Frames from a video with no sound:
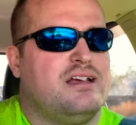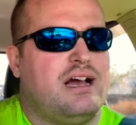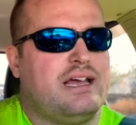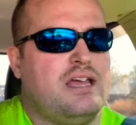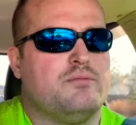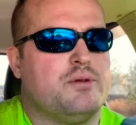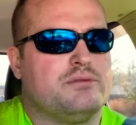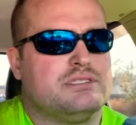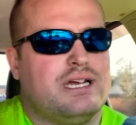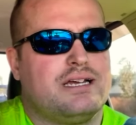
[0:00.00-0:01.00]
I can't remember
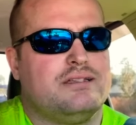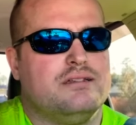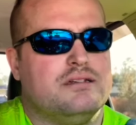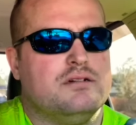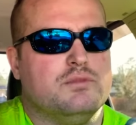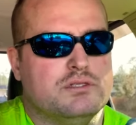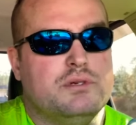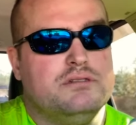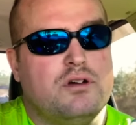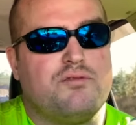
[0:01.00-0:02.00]
exactly the numbers, but it
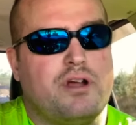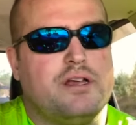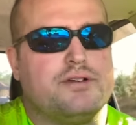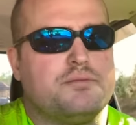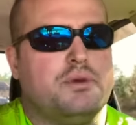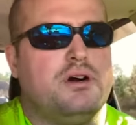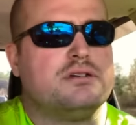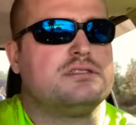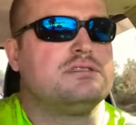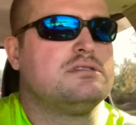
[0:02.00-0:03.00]
was over 800
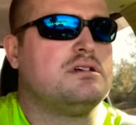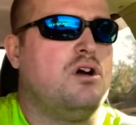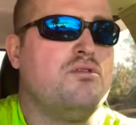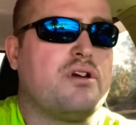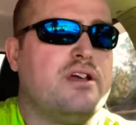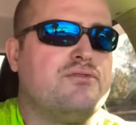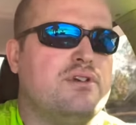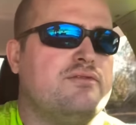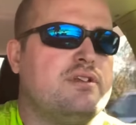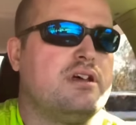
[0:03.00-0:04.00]
bucks, over
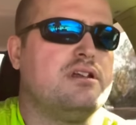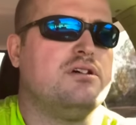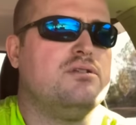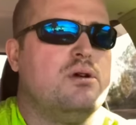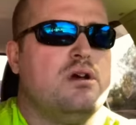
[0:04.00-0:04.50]
850. I know.